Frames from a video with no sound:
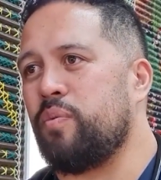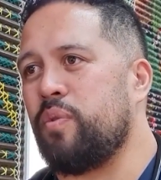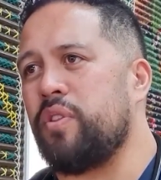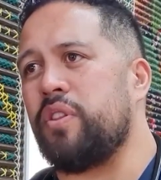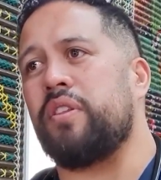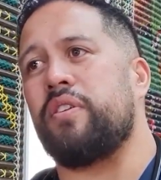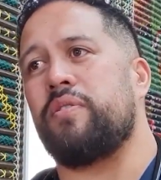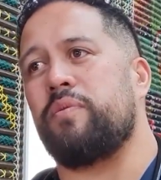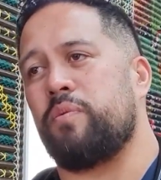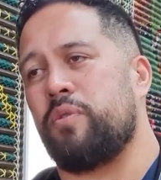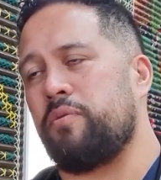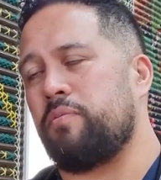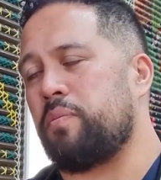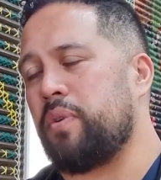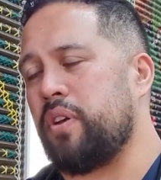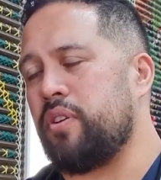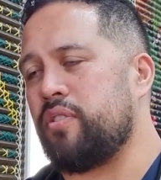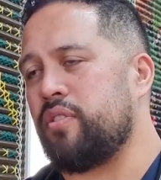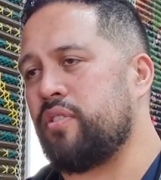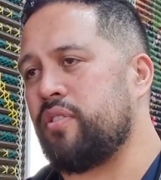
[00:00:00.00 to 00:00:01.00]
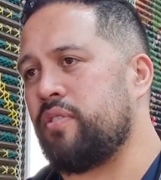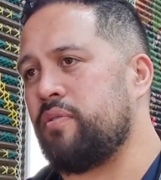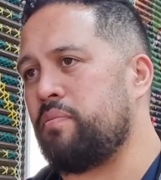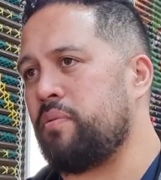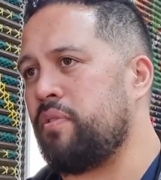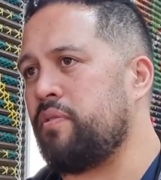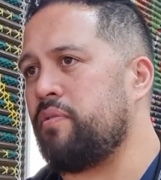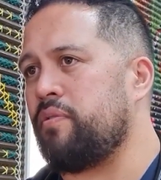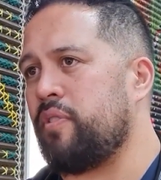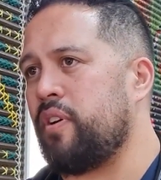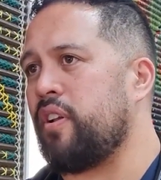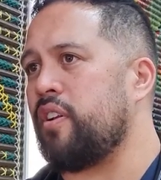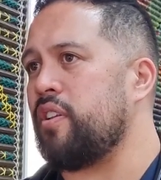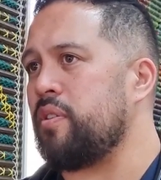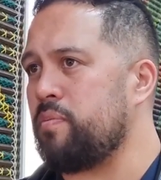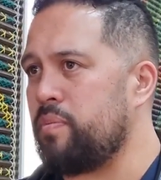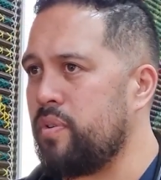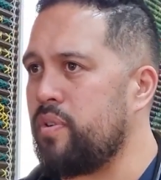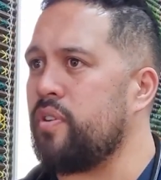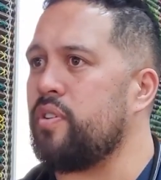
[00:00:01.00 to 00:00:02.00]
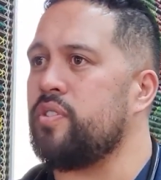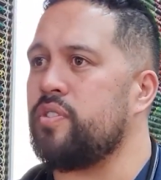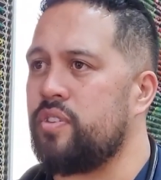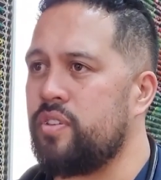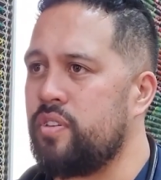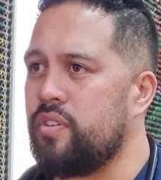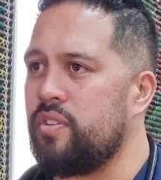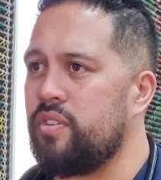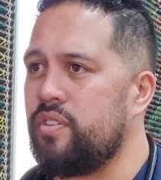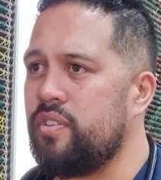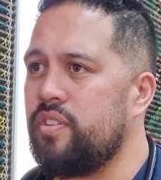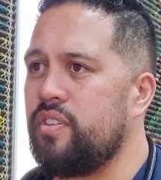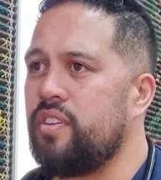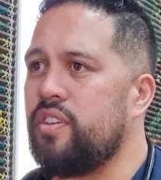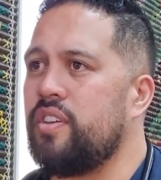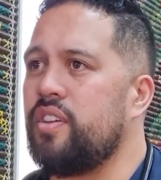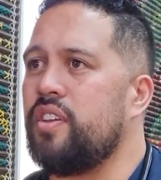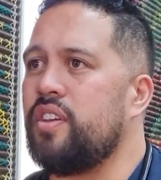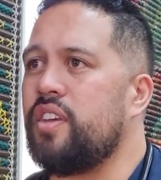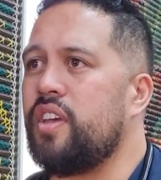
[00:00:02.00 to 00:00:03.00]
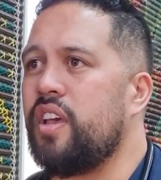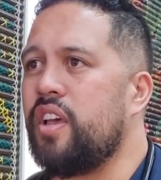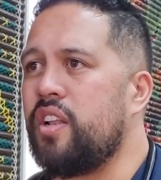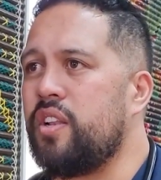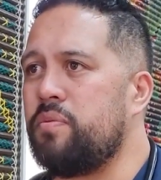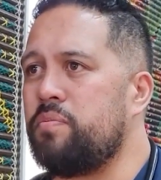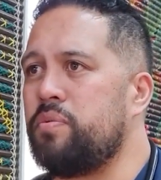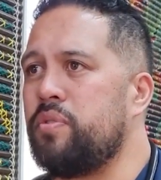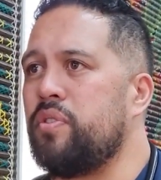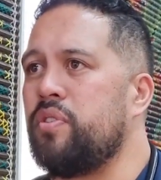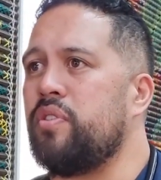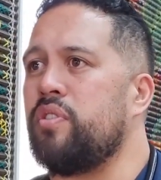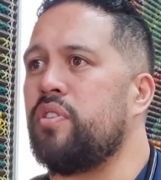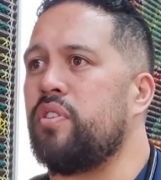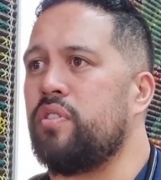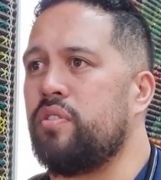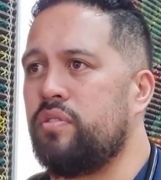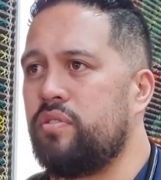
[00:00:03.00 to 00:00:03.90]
When patients have been finally put onto allopurinol.